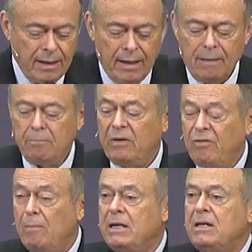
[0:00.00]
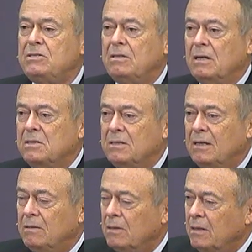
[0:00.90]
And, but from a distance,
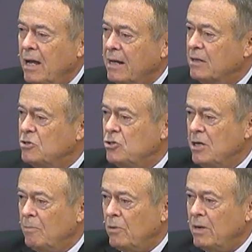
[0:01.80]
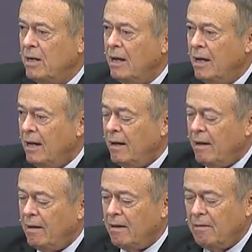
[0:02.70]
it looked like a shimmery,
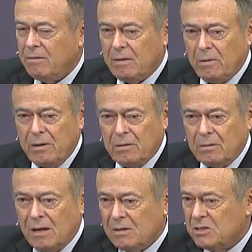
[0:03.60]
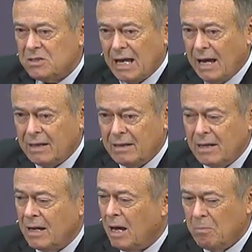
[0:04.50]
uh, ethereal,
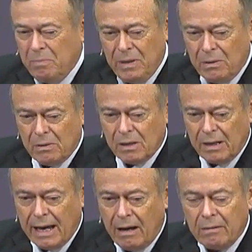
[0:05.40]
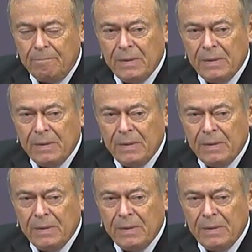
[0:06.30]
standing pillar cloud.